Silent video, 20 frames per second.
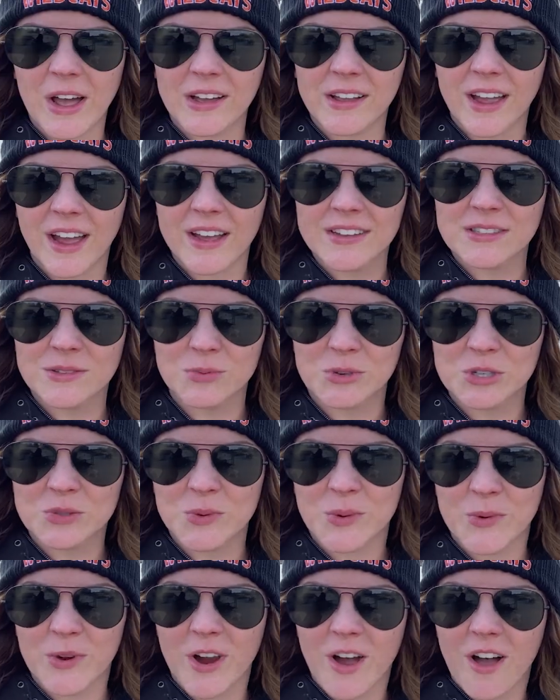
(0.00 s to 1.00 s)
Wildcats,
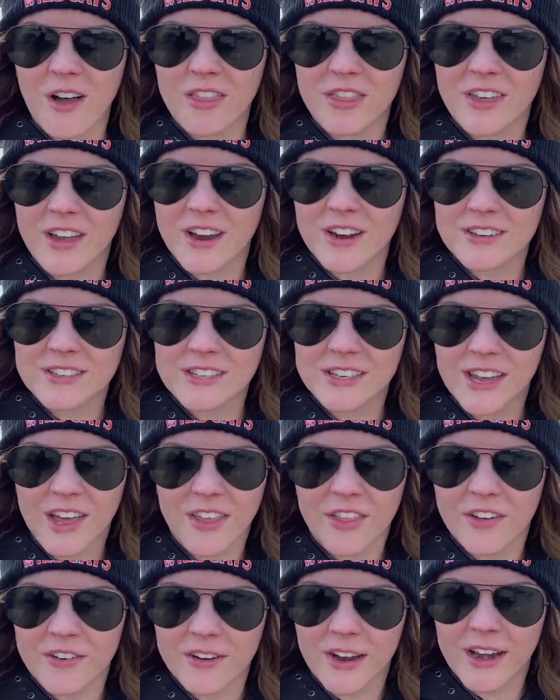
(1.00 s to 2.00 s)
wish we were all there
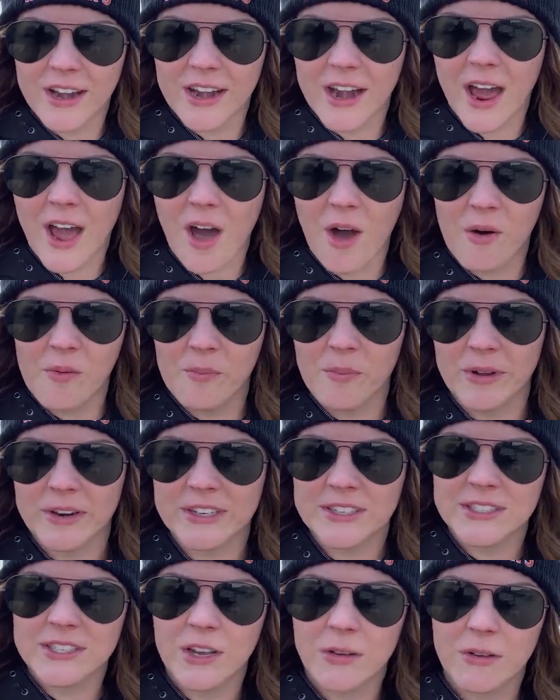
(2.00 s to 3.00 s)
together right now,
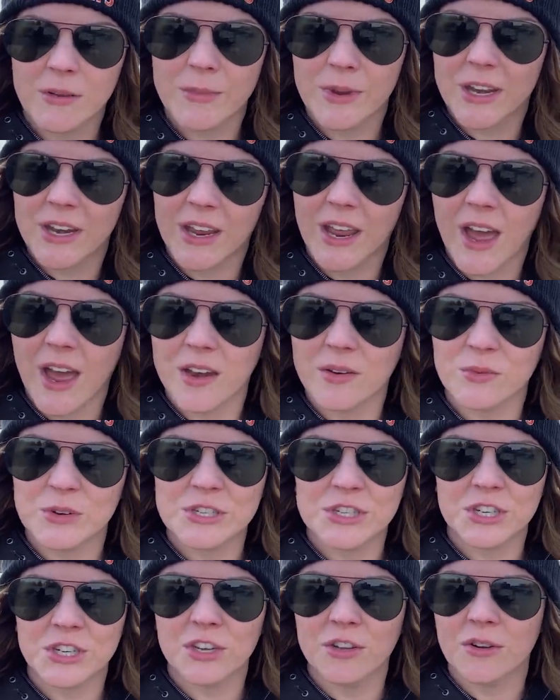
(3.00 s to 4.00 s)
but until we meet again,
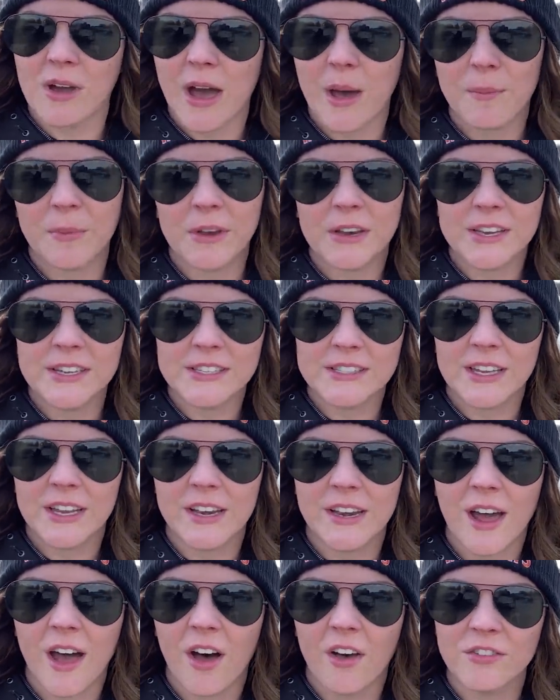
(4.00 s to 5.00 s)
wishing you happiness
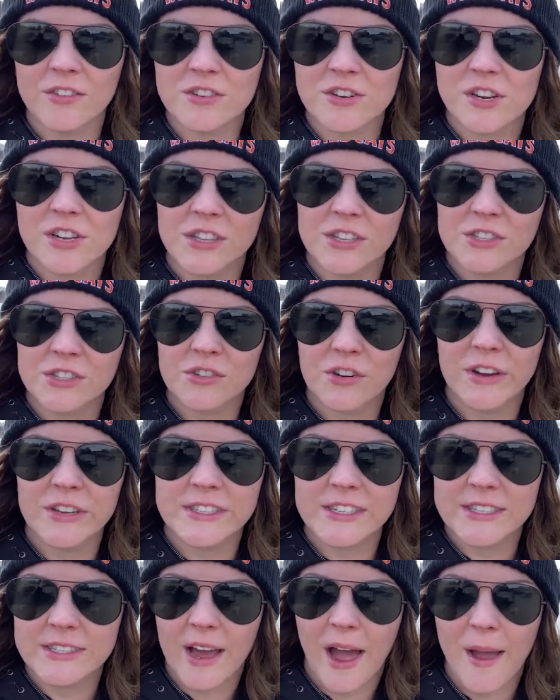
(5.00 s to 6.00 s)
and health during this
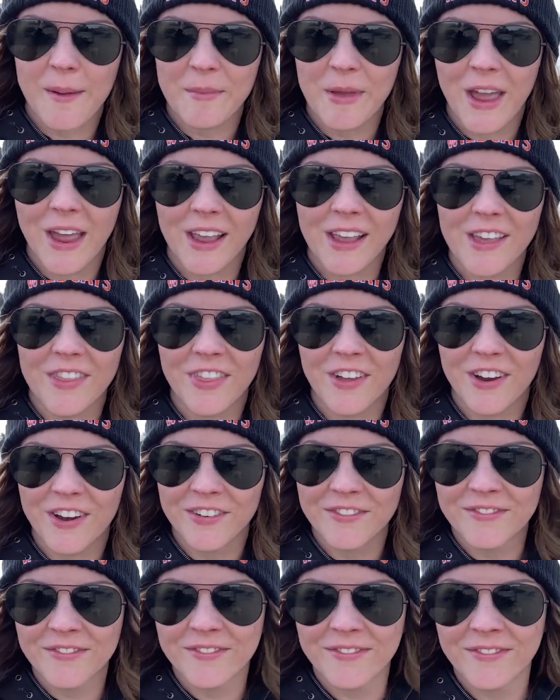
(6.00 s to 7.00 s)
crazy time. Hang in there.